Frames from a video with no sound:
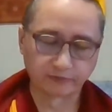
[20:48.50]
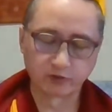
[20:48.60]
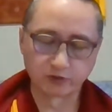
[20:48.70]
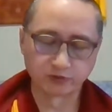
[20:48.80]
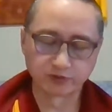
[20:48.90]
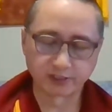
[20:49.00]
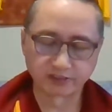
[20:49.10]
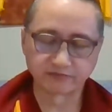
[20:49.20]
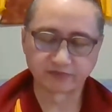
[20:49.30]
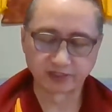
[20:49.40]
if you're
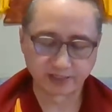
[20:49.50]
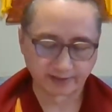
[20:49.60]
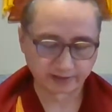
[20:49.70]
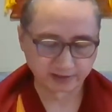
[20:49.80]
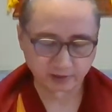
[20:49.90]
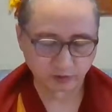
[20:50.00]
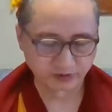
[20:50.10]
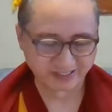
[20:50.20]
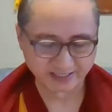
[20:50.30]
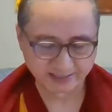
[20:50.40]
using different texts, then
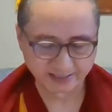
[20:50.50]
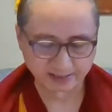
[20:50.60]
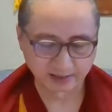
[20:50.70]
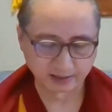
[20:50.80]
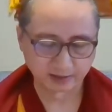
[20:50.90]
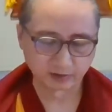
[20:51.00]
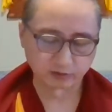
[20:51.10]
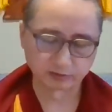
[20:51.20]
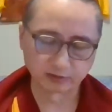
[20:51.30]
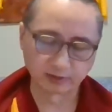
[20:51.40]
not necessarily,